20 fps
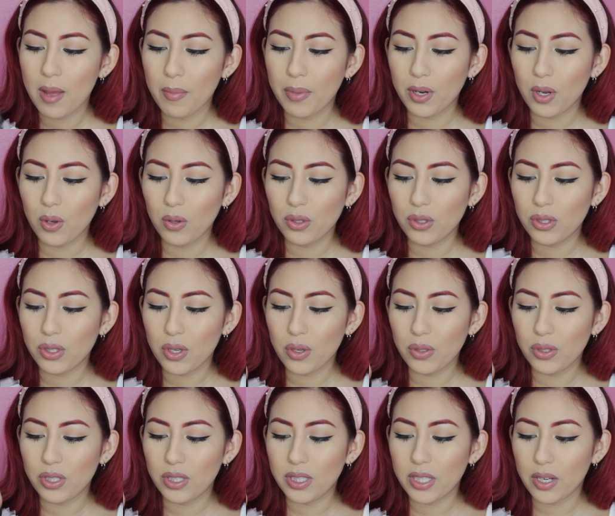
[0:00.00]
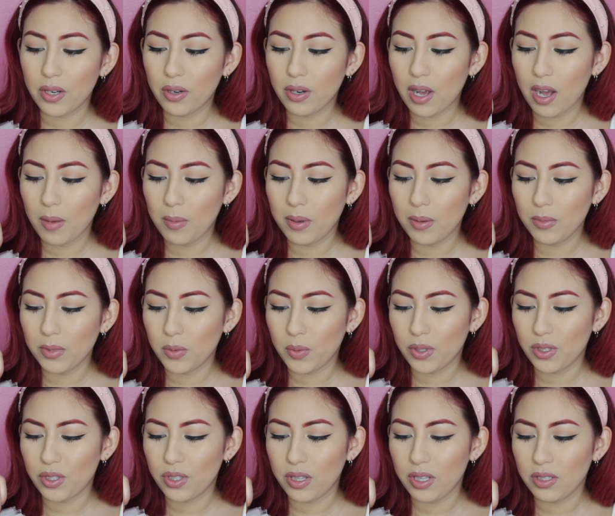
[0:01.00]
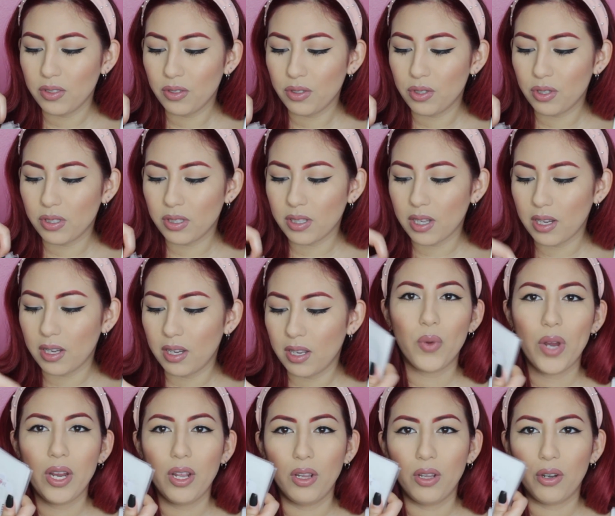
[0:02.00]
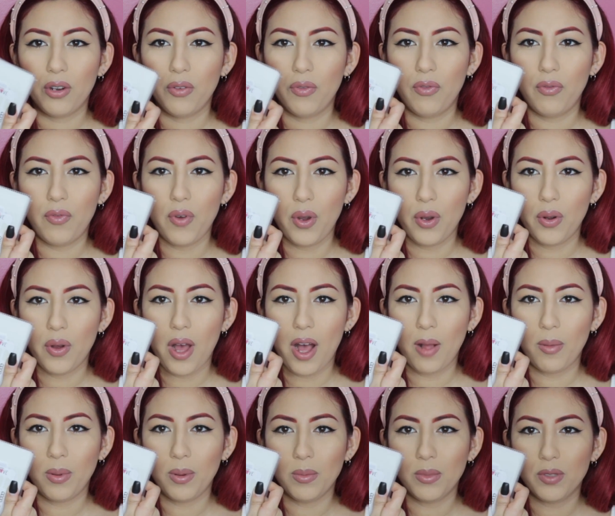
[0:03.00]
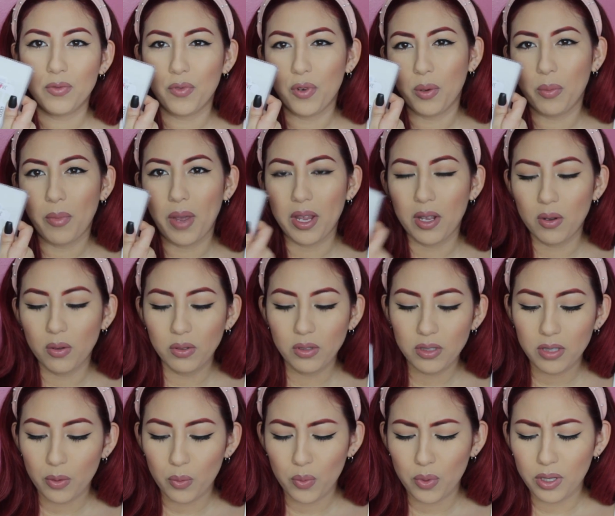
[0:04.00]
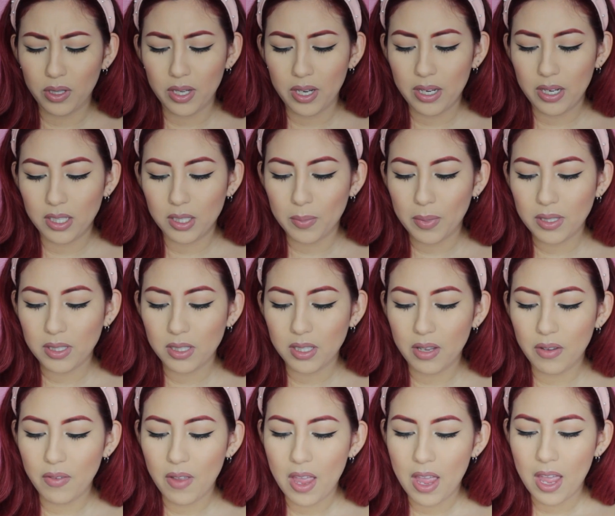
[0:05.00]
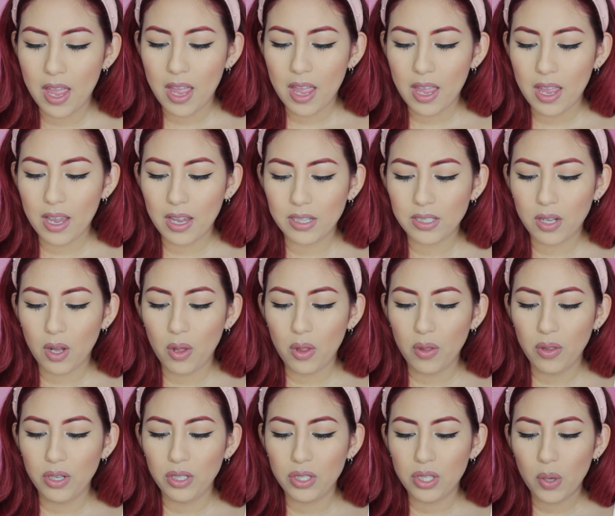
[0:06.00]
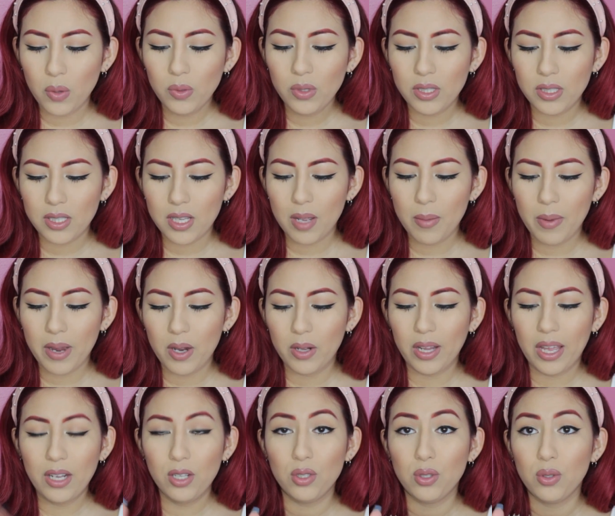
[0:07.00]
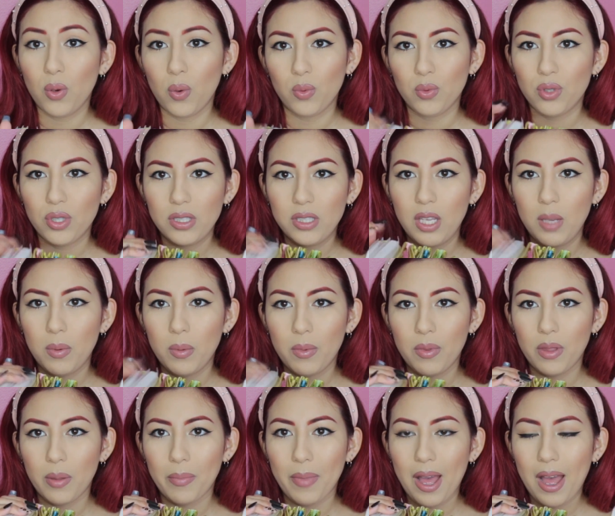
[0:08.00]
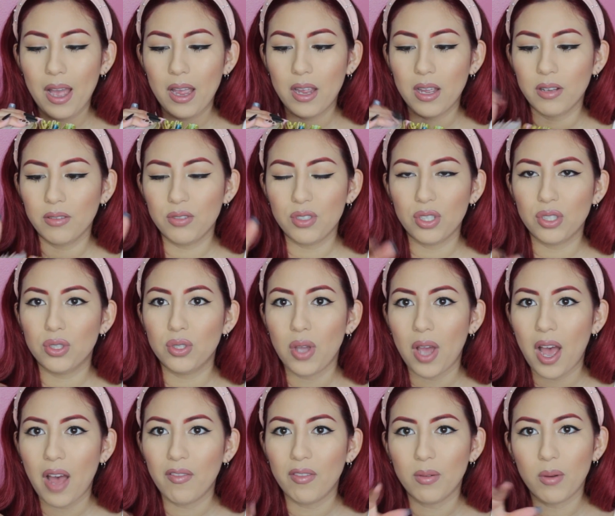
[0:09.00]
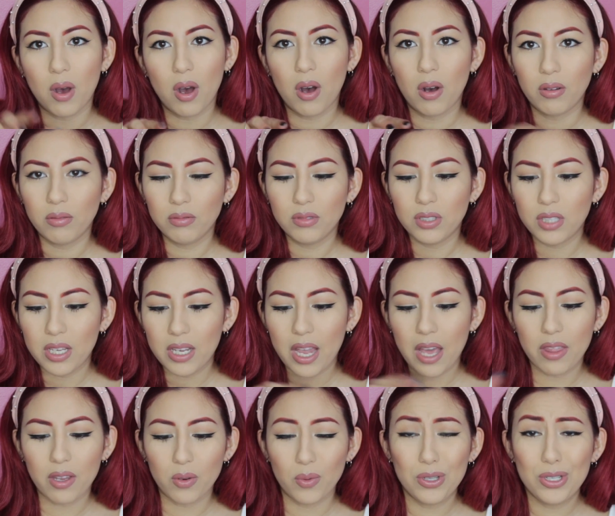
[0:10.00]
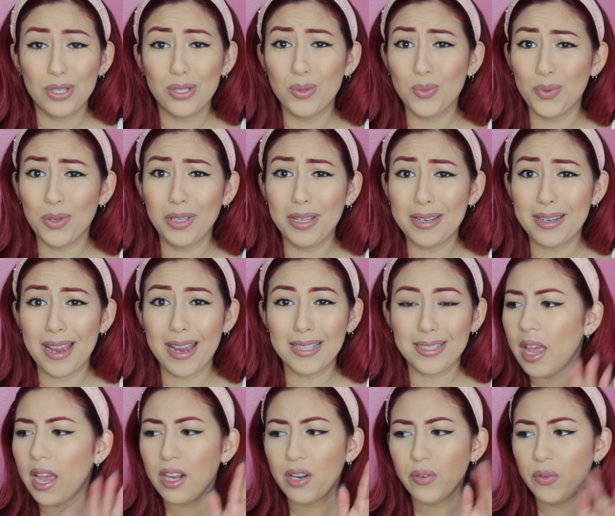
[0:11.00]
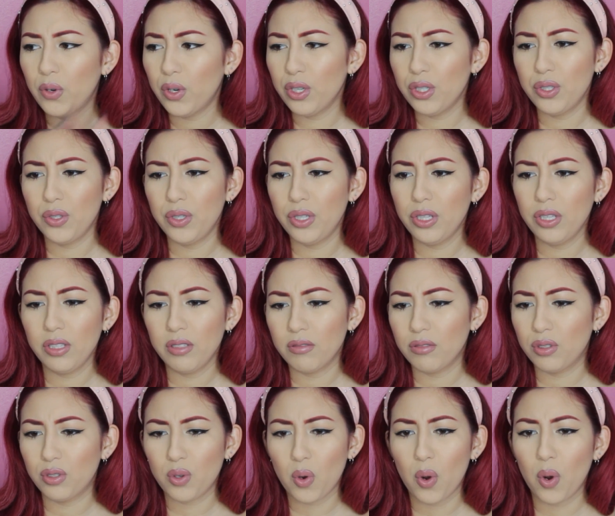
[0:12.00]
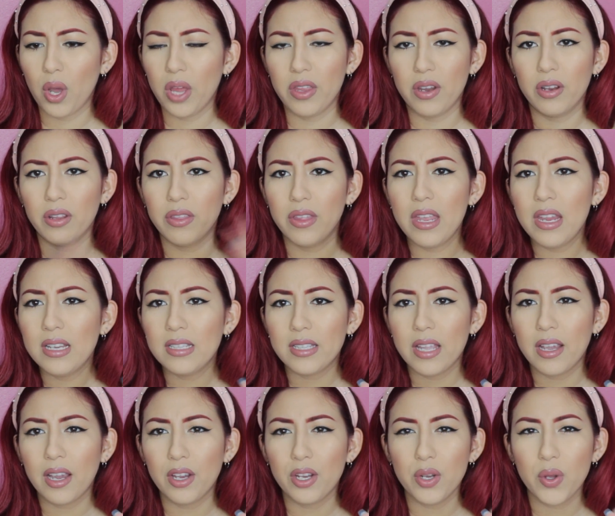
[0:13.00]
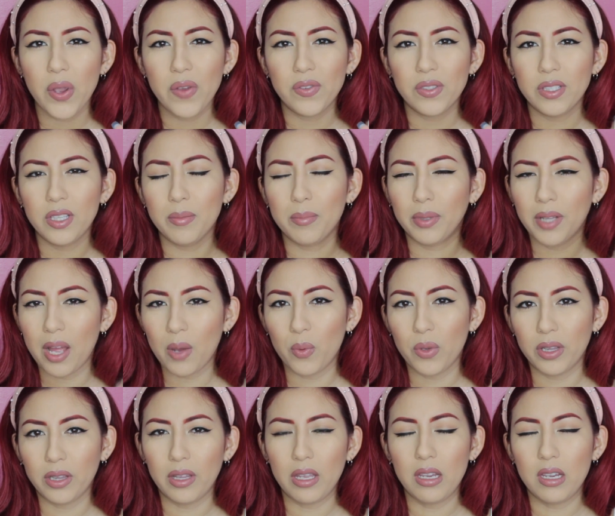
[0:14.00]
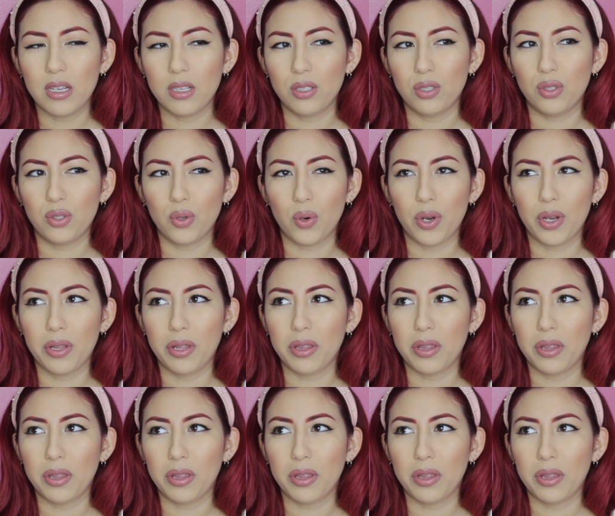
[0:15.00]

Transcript: but also sticker albums, which these are just like regular photo albums from Michaels. They're really inexpensive. And although they don't zip, I like to just keep them in the back, just to have them all together, which is really nice. And of course, you can store other things. Like I know I've seen Plan with Lake and store